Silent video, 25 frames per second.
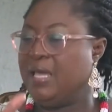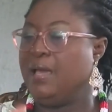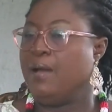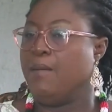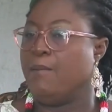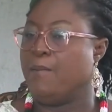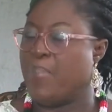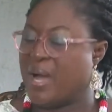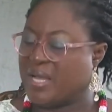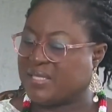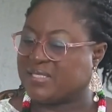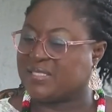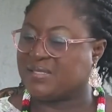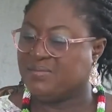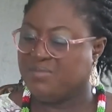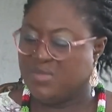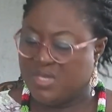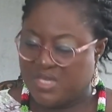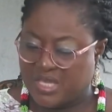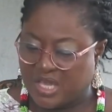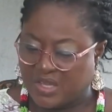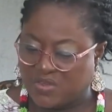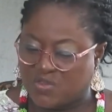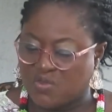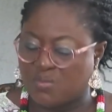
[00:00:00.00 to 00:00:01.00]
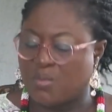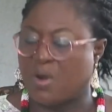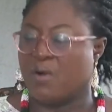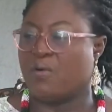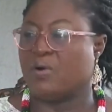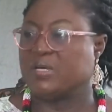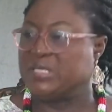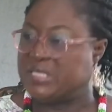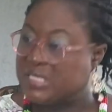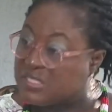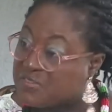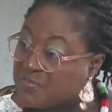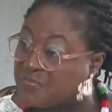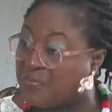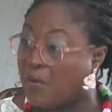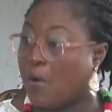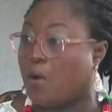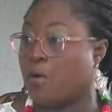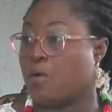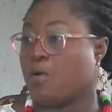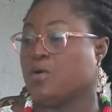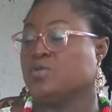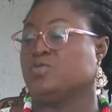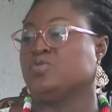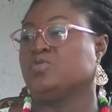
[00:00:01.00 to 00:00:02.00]
But me, ye juma, or this 4
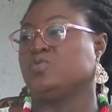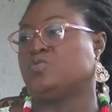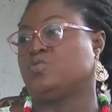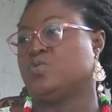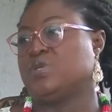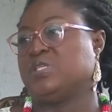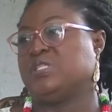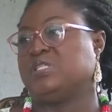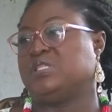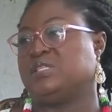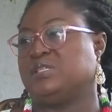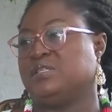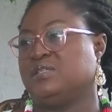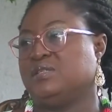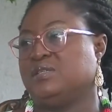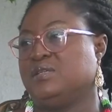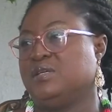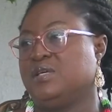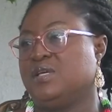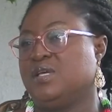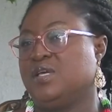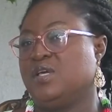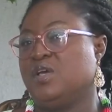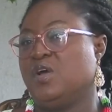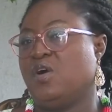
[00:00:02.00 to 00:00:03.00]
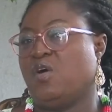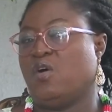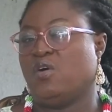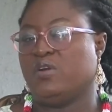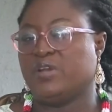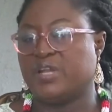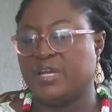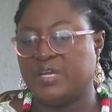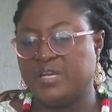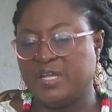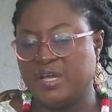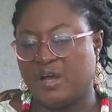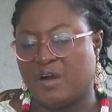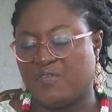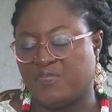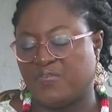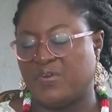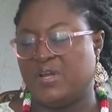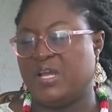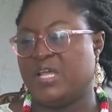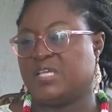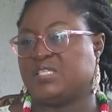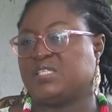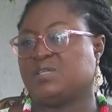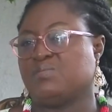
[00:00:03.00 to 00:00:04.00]
constituency. On the day of
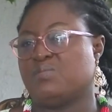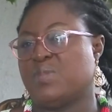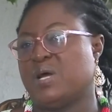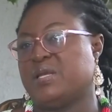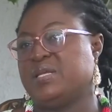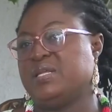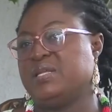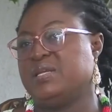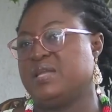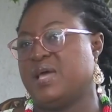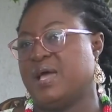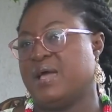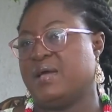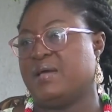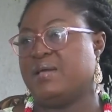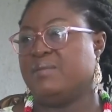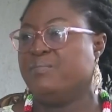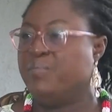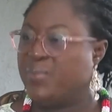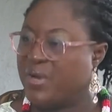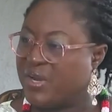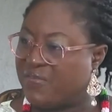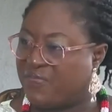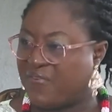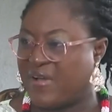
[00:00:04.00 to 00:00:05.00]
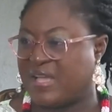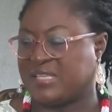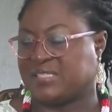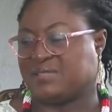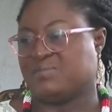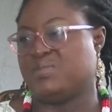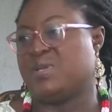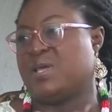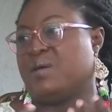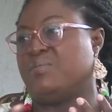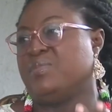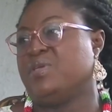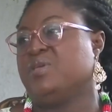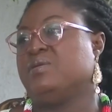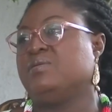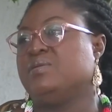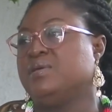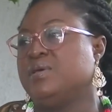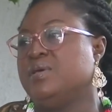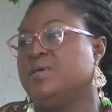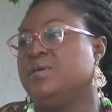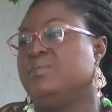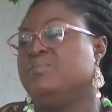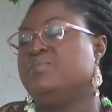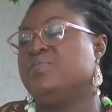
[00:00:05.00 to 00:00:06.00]
election, Madina, breakfast, minami,
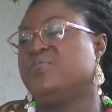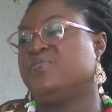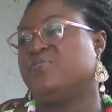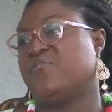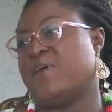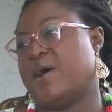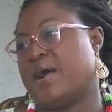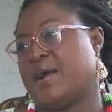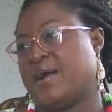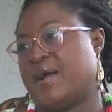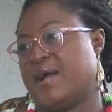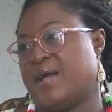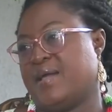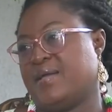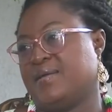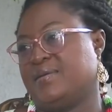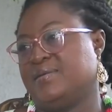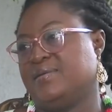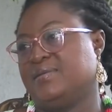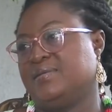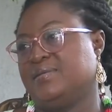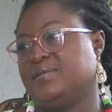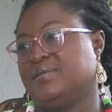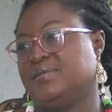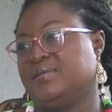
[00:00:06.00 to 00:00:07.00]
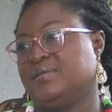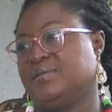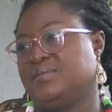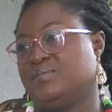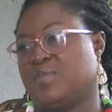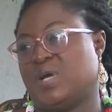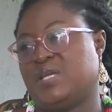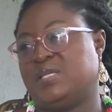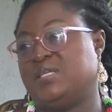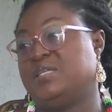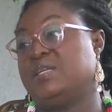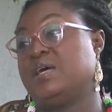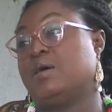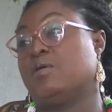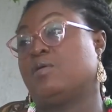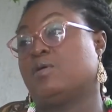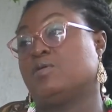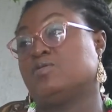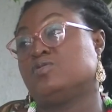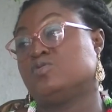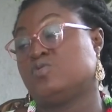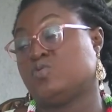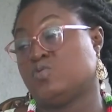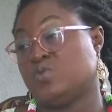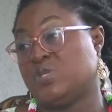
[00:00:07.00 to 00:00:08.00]
mifaka. Madina
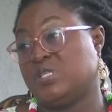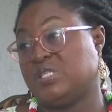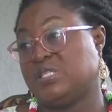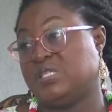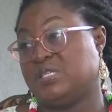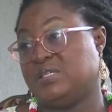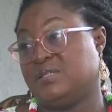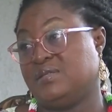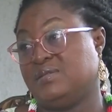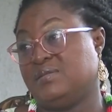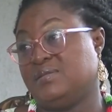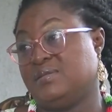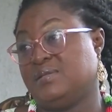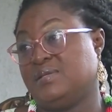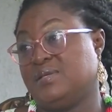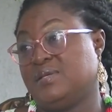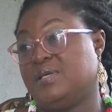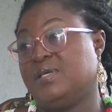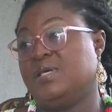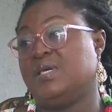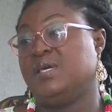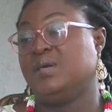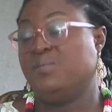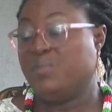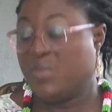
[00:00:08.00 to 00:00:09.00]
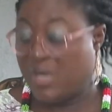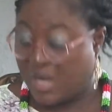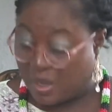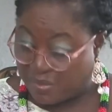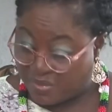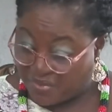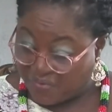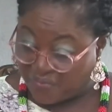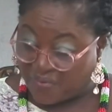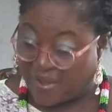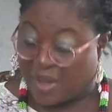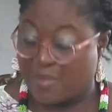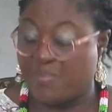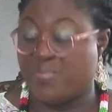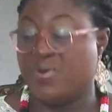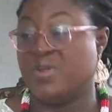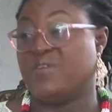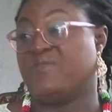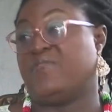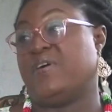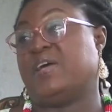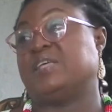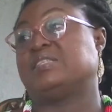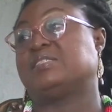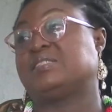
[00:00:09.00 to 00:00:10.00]
constituency. Minami fa
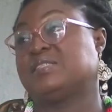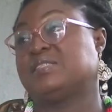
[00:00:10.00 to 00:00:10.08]
breakfast.